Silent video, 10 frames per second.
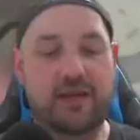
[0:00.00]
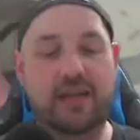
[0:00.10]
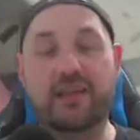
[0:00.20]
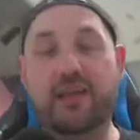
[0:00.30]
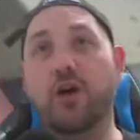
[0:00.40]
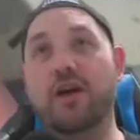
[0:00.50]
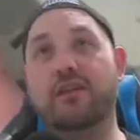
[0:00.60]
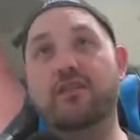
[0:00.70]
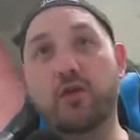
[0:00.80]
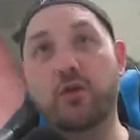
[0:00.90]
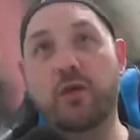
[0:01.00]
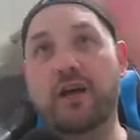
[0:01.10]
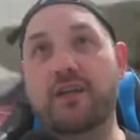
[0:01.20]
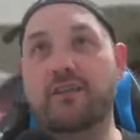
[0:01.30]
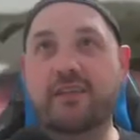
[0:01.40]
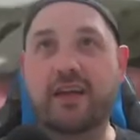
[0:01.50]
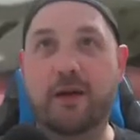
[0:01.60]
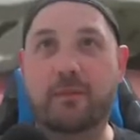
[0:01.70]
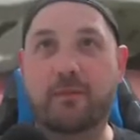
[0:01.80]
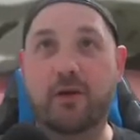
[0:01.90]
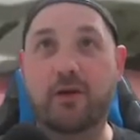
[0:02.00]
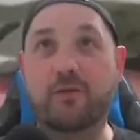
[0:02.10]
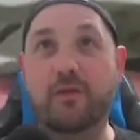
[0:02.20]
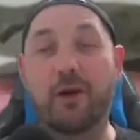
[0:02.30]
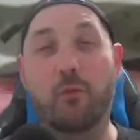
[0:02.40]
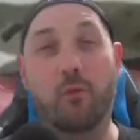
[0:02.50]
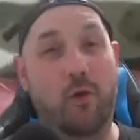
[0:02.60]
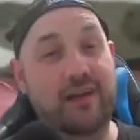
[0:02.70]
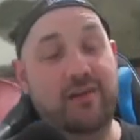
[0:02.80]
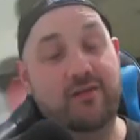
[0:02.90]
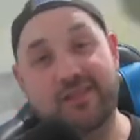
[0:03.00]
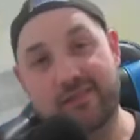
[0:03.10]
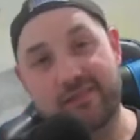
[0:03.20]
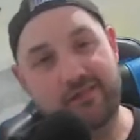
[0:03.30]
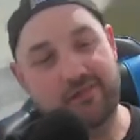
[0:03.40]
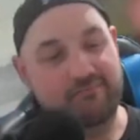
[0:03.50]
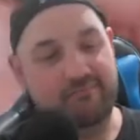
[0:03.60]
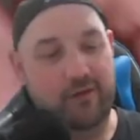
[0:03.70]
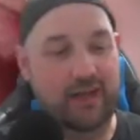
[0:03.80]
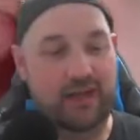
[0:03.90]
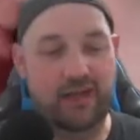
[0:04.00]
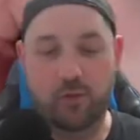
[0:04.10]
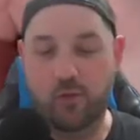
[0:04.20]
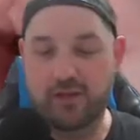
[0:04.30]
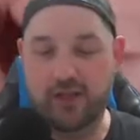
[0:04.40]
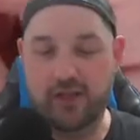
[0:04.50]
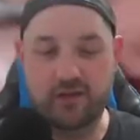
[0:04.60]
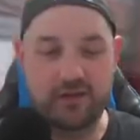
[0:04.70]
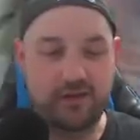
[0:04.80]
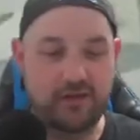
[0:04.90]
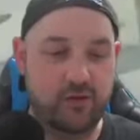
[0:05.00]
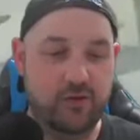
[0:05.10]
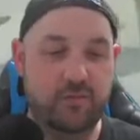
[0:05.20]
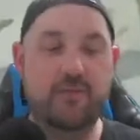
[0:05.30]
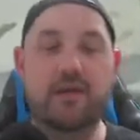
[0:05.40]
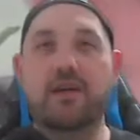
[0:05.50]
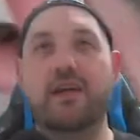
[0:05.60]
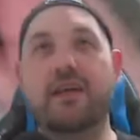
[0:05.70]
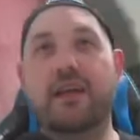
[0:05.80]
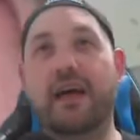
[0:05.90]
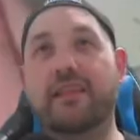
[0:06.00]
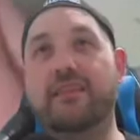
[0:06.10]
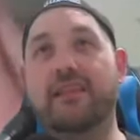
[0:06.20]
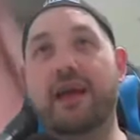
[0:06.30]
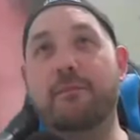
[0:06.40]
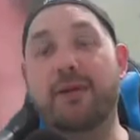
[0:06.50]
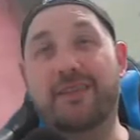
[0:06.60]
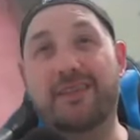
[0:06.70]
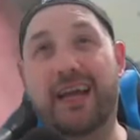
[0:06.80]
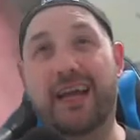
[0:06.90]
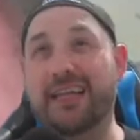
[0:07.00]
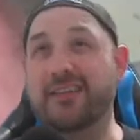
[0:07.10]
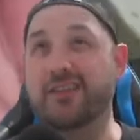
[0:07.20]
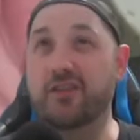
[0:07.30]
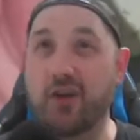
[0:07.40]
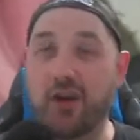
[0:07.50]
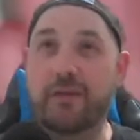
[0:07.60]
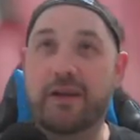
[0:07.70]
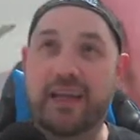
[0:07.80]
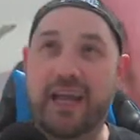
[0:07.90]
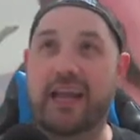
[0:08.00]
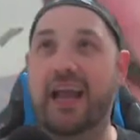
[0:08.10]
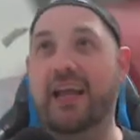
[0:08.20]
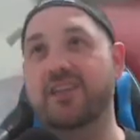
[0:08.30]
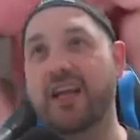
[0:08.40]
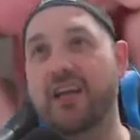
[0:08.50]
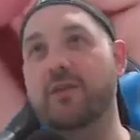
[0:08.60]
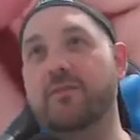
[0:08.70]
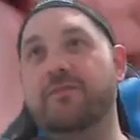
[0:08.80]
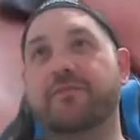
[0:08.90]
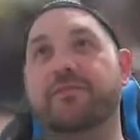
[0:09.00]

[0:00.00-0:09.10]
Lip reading: Doughty Horror, 2/1, can't be blocked by white creatures. Okay, your white shadow creatures, sure. Doughty Slayer must attack each turn, but again, has Shadow.